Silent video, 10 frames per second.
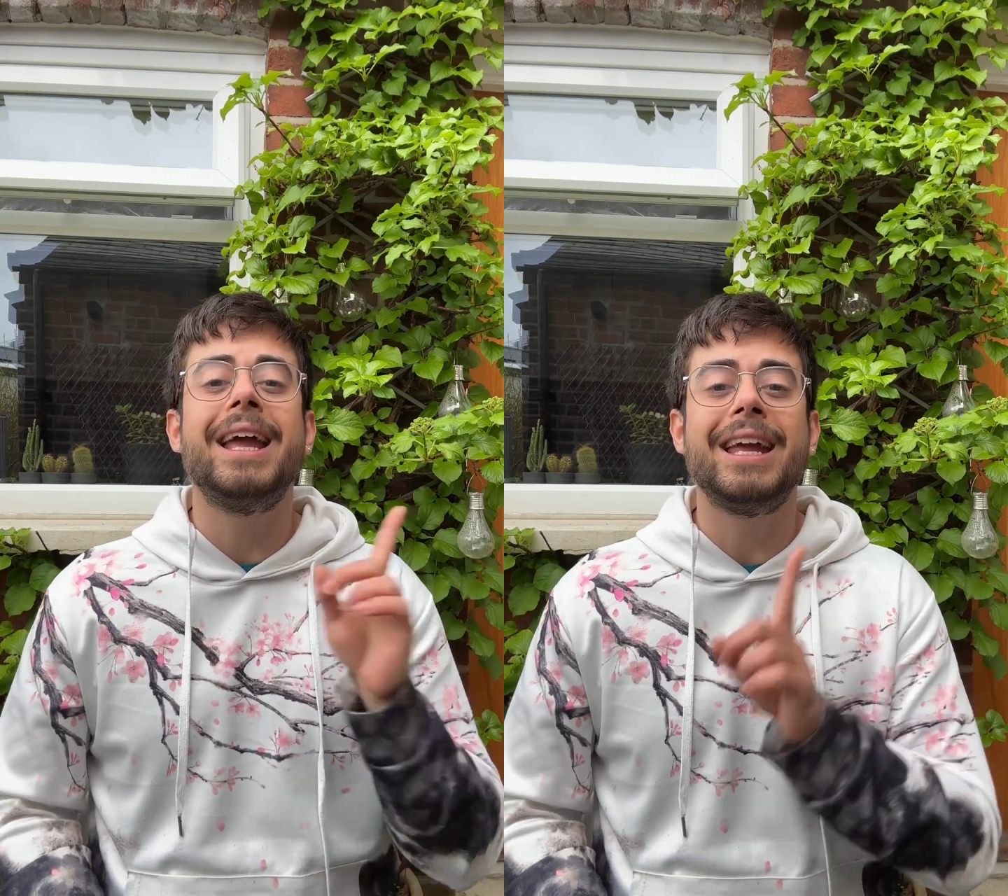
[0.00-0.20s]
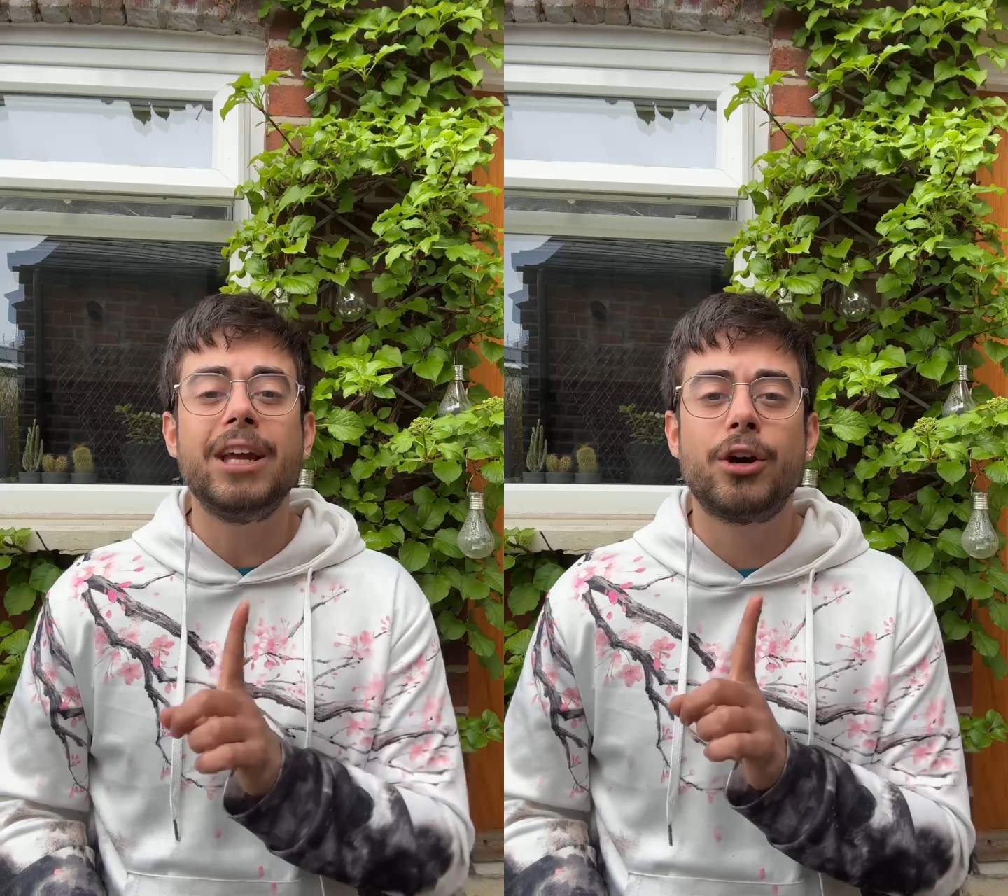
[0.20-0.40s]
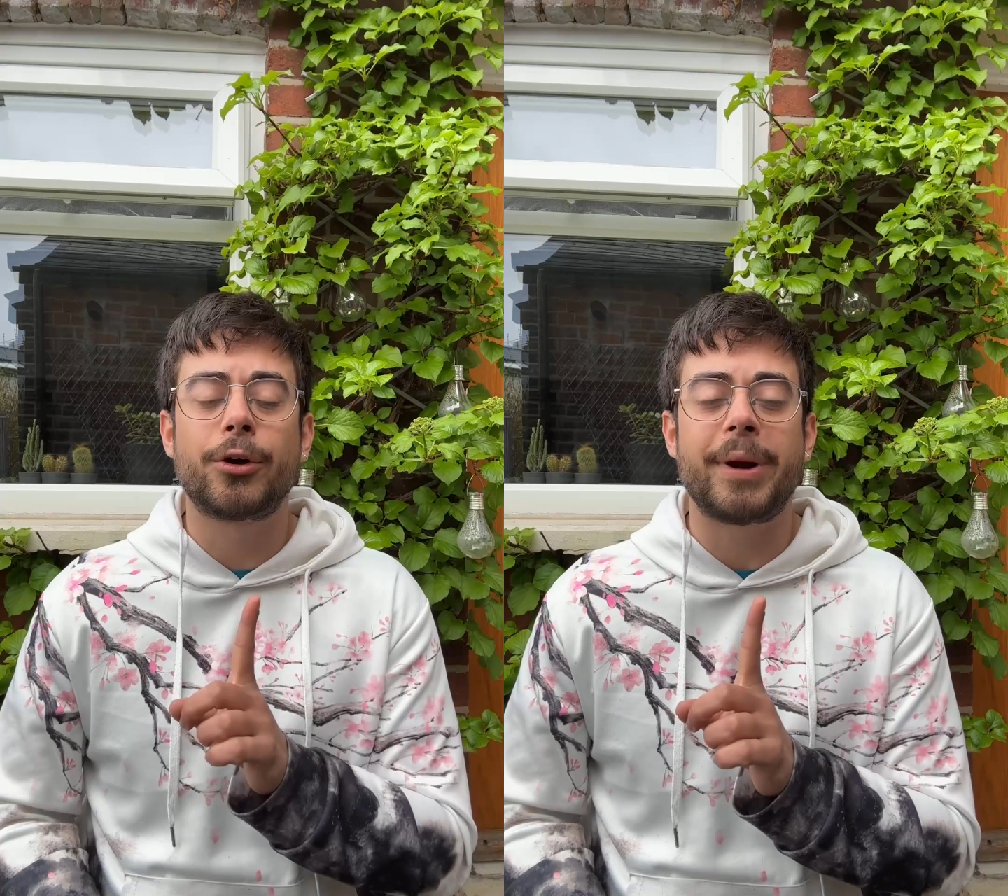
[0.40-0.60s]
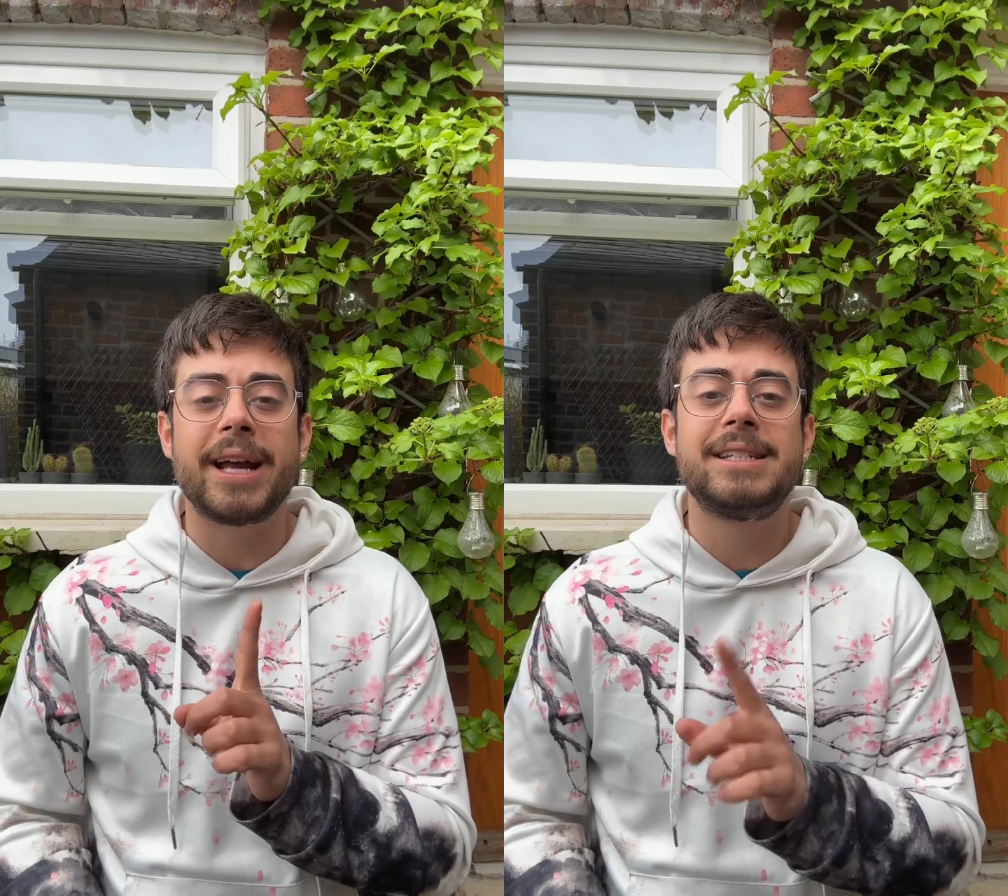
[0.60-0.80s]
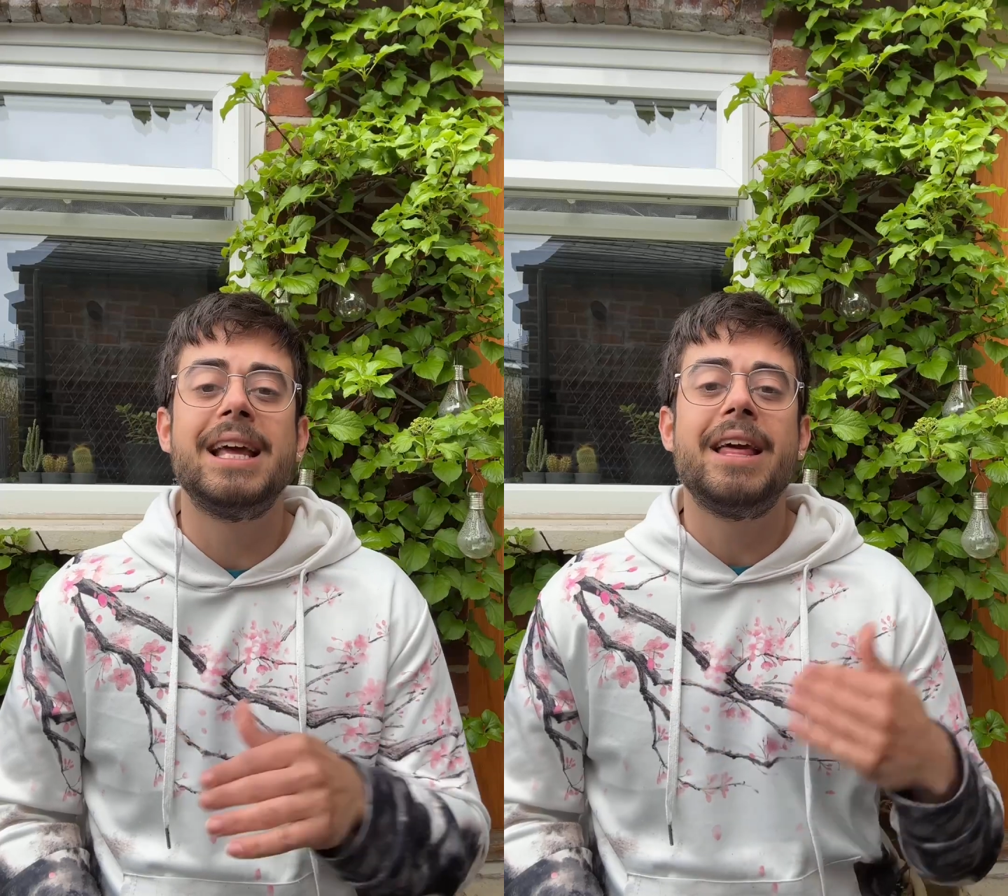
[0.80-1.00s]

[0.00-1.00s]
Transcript: incorrect.